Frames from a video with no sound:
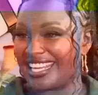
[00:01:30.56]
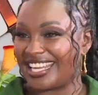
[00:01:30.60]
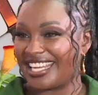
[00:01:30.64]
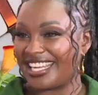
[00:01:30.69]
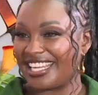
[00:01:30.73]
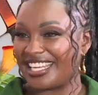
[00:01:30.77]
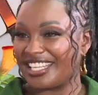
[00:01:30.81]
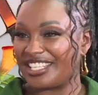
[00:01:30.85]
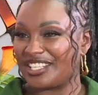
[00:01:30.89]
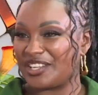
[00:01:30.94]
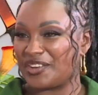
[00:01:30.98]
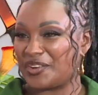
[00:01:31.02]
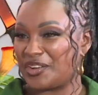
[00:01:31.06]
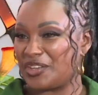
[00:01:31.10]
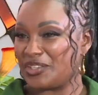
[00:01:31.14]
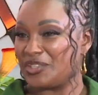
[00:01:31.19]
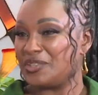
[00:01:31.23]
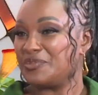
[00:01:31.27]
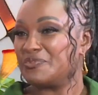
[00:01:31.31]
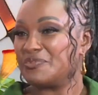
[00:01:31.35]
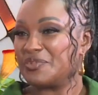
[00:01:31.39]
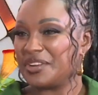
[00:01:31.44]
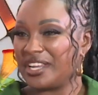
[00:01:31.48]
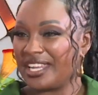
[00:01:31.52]
and you're going
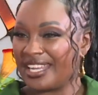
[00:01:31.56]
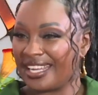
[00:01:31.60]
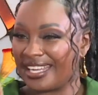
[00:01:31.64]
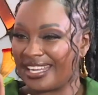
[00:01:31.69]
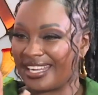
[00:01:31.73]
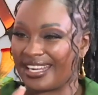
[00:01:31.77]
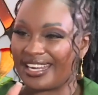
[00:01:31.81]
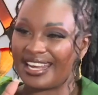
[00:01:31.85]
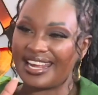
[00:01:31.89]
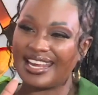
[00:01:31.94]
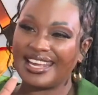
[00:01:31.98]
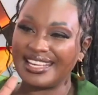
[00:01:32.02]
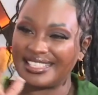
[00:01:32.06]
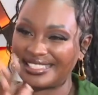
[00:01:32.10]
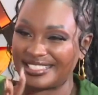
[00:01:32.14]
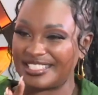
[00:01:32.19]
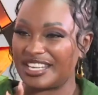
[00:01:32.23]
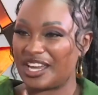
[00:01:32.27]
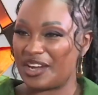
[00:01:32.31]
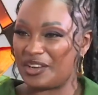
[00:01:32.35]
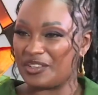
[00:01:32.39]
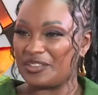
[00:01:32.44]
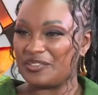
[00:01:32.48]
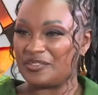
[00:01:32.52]
to break it
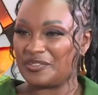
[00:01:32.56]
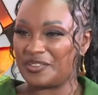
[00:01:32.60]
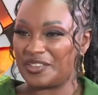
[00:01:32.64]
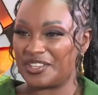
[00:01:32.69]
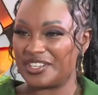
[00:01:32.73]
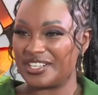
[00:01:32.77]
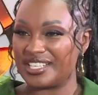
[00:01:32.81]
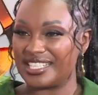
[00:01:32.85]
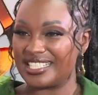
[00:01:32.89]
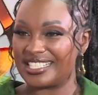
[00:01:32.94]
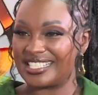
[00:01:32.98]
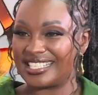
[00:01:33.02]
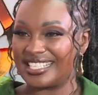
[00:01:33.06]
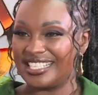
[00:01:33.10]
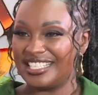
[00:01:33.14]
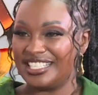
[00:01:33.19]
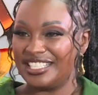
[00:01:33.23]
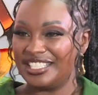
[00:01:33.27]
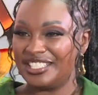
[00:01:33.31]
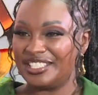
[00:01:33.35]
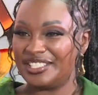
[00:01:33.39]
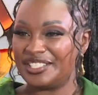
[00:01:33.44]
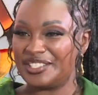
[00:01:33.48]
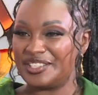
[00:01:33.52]
down for us
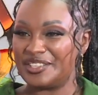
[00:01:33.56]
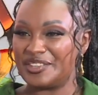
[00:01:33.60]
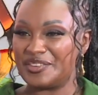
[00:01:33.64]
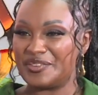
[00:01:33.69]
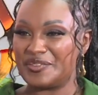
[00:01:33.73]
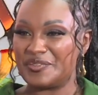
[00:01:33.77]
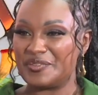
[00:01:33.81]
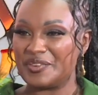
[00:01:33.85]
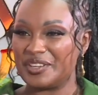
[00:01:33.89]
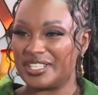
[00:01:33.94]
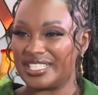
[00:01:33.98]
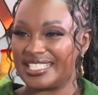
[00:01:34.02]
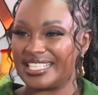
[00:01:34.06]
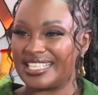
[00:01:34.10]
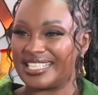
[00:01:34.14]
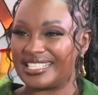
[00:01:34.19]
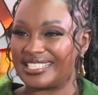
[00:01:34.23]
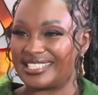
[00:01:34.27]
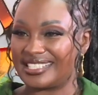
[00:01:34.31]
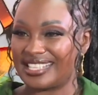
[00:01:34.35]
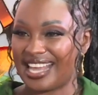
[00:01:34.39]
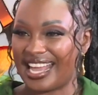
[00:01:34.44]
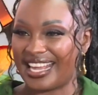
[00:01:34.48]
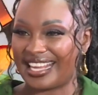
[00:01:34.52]
to know what
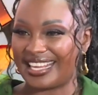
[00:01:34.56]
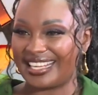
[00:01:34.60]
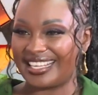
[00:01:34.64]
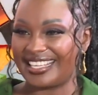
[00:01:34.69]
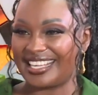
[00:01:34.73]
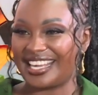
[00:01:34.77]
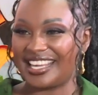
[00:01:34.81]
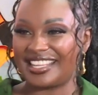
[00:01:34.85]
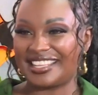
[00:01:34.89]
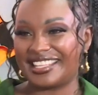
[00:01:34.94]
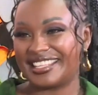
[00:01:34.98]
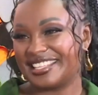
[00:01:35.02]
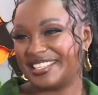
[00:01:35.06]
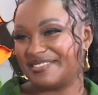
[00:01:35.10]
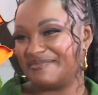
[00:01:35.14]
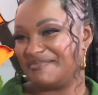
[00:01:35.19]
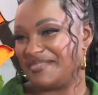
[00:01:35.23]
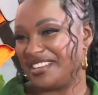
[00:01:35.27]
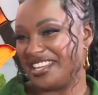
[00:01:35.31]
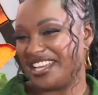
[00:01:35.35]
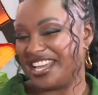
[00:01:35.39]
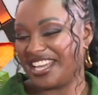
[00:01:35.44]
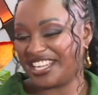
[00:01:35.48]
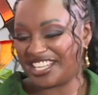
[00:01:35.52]
exactly, other than
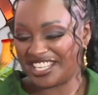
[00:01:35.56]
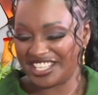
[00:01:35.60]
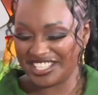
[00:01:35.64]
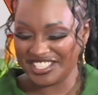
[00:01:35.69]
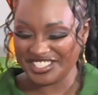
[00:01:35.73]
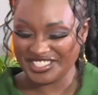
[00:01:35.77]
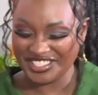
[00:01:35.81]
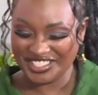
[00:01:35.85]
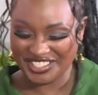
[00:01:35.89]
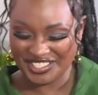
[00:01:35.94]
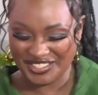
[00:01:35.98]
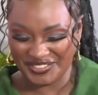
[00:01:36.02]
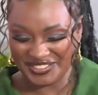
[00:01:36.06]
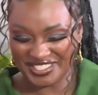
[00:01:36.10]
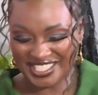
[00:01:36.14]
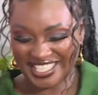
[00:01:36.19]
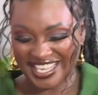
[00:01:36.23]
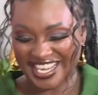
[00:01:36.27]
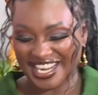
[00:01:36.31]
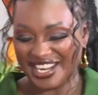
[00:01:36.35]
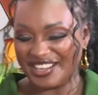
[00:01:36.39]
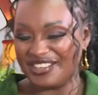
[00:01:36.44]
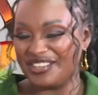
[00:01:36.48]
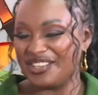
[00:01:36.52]
being accused of
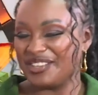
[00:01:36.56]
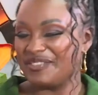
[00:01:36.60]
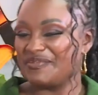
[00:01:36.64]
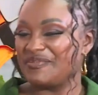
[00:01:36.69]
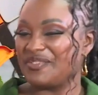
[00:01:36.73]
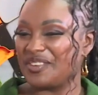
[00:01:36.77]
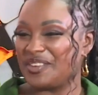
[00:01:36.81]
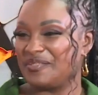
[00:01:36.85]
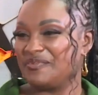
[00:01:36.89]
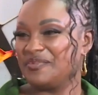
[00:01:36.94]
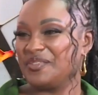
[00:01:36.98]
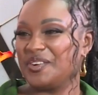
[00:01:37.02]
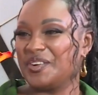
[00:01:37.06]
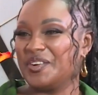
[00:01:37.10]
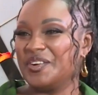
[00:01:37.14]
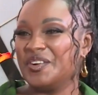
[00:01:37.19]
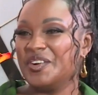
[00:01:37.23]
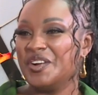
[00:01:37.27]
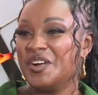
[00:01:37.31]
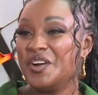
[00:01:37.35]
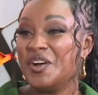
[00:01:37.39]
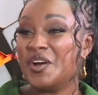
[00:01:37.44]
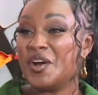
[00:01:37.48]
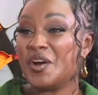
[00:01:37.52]
scaring people
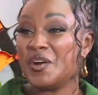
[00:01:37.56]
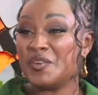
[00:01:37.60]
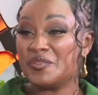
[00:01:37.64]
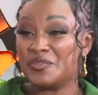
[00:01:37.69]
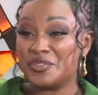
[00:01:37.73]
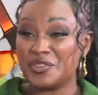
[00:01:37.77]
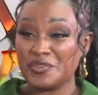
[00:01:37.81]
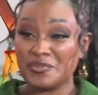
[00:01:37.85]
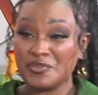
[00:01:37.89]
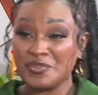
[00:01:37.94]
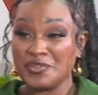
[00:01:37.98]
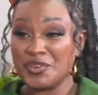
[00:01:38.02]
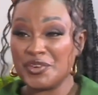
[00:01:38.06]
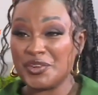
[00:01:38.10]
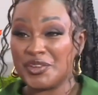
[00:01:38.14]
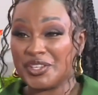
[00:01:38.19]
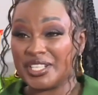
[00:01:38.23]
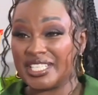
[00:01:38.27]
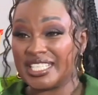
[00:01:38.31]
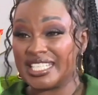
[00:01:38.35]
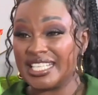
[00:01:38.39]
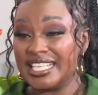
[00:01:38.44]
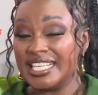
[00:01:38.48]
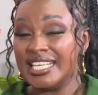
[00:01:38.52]
of the
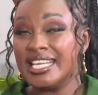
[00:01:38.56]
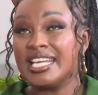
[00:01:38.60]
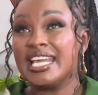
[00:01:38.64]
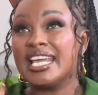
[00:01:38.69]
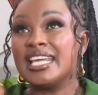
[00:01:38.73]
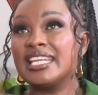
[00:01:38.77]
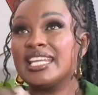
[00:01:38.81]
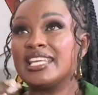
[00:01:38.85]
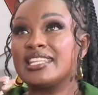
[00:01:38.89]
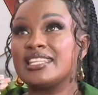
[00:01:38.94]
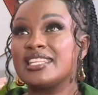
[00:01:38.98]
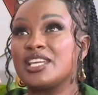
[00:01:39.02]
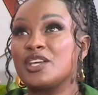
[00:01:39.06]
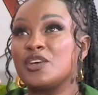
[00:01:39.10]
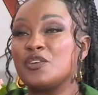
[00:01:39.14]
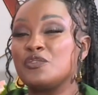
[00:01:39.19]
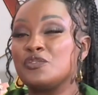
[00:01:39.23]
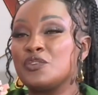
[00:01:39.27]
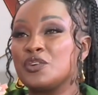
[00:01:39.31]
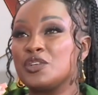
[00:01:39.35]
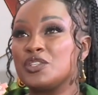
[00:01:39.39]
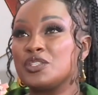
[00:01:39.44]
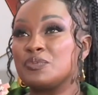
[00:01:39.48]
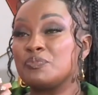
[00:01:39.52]
food. And I think,
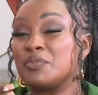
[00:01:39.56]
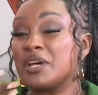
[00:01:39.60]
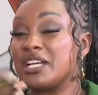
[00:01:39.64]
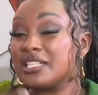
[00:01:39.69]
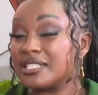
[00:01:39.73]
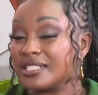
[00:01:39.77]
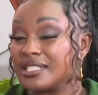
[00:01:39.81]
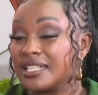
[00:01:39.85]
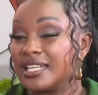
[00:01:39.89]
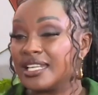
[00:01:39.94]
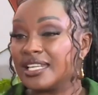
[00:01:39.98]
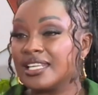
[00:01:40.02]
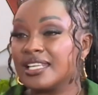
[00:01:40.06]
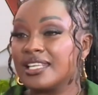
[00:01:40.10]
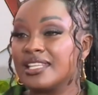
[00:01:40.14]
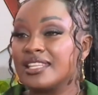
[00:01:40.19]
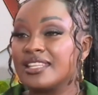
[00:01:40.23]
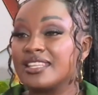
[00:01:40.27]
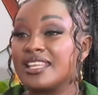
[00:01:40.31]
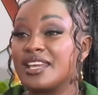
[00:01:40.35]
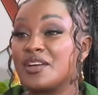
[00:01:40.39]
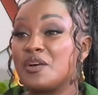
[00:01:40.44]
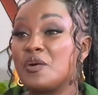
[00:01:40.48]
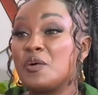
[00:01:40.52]
of course, personally,
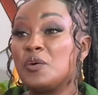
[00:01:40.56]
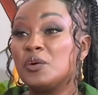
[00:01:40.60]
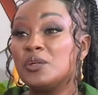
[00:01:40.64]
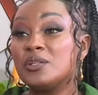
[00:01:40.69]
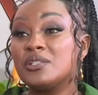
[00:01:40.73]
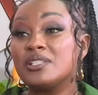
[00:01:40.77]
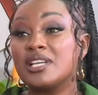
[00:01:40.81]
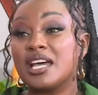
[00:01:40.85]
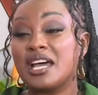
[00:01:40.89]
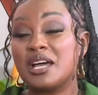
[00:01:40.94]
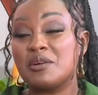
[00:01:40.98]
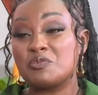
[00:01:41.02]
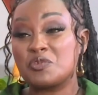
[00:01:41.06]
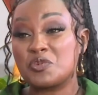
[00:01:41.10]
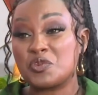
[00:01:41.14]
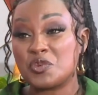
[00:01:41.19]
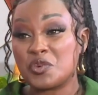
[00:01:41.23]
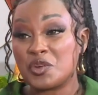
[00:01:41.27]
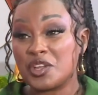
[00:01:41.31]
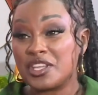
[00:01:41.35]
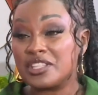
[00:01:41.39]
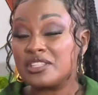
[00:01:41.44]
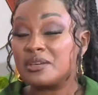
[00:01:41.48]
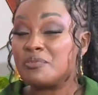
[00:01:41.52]
the older I'm
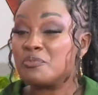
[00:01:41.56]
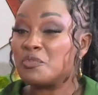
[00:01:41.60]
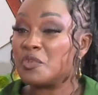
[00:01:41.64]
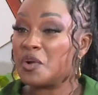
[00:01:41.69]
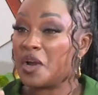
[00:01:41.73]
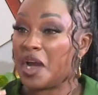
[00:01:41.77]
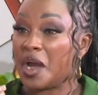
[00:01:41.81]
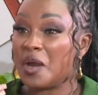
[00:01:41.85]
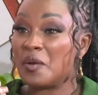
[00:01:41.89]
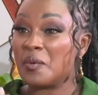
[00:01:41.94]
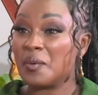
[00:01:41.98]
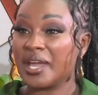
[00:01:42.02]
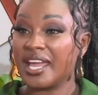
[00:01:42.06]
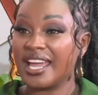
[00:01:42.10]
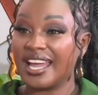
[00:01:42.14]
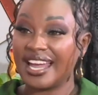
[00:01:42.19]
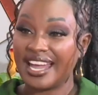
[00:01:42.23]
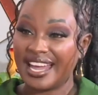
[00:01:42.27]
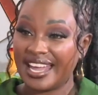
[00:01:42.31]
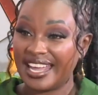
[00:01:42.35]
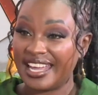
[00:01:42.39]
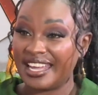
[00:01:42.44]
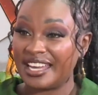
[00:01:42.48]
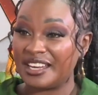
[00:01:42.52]
growing, the more aware
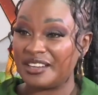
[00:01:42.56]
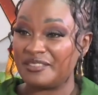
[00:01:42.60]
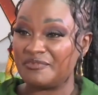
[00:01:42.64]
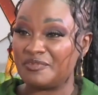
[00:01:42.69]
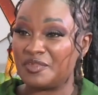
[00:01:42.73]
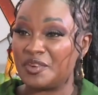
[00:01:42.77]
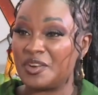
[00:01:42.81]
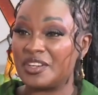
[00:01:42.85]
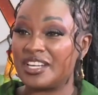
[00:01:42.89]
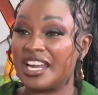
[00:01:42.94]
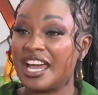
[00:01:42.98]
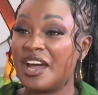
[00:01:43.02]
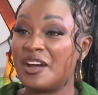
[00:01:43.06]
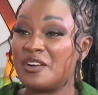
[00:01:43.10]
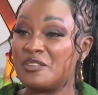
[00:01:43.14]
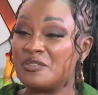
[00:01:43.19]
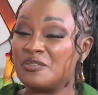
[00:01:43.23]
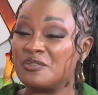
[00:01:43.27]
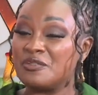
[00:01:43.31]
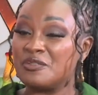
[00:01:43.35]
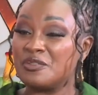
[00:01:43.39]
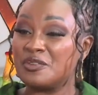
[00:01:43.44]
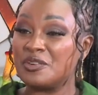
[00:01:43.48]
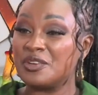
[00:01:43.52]
I am on how
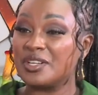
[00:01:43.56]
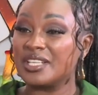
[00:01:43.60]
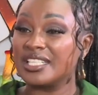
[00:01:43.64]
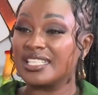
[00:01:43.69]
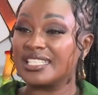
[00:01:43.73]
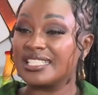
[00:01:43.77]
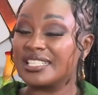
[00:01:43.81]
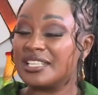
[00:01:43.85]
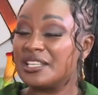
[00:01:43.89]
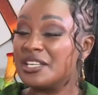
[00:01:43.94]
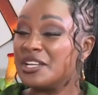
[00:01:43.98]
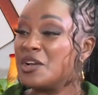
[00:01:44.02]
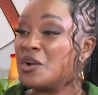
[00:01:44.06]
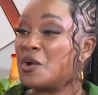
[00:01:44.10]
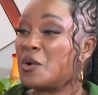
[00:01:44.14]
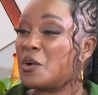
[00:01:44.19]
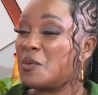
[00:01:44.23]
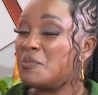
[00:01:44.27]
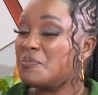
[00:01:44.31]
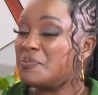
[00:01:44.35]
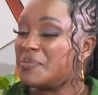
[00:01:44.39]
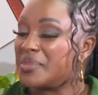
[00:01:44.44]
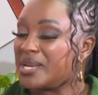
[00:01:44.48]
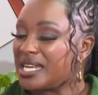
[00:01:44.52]
food
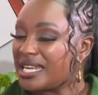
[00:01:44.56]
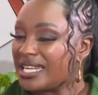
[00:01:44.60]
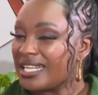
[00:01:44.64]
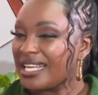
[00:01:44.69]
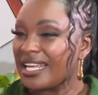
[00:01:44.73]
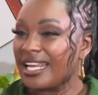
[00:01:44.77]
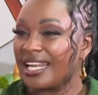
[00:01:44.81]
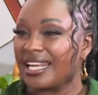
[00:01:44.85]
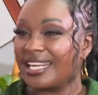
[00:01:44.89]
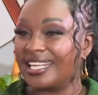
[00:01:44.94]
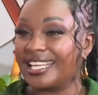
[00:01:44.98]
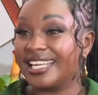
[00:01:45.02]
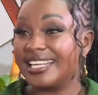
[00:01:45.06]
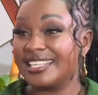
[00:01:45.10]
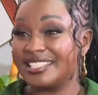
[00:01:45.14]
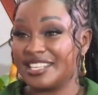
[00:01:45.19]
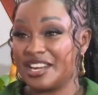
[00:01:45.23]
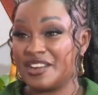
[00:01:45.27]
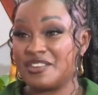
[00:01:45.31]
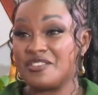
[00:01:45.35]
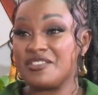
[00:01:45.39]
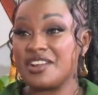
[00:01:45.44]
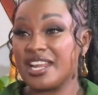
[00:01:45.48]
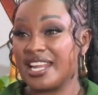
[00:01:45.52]
completely and
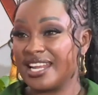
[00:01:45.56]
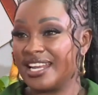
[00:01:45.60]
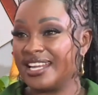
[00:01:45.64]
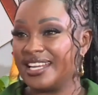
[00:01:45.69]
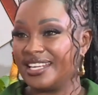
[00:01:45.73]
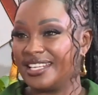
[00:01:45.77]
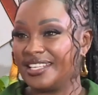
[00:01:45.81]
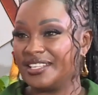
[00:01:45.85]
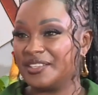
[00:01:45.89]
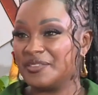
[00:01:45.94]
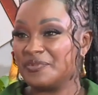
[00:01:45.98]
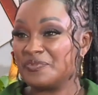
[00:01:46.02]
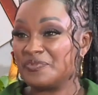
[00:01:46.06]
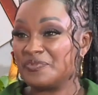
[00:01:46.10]
directly